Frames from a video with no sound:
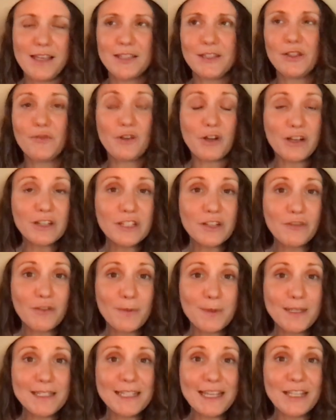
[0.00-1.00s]
So if you're into
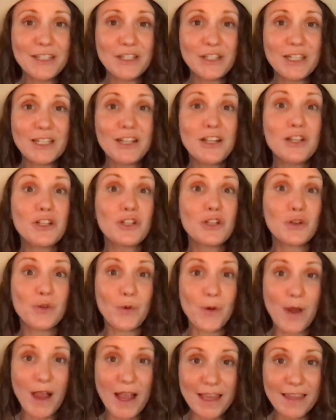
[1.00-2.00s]
fermentation,
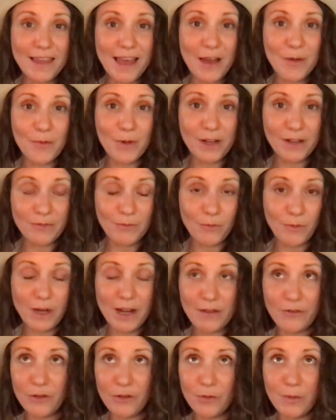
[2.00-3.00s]
try that one
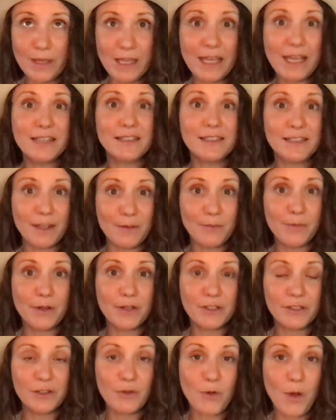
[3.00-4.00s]
whenever we get
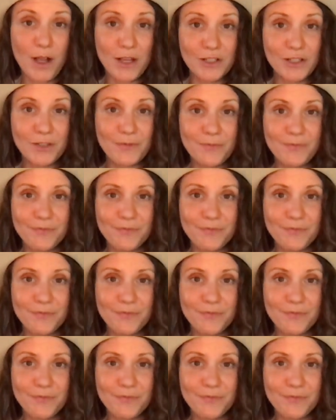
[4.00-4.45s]
sunburst squash.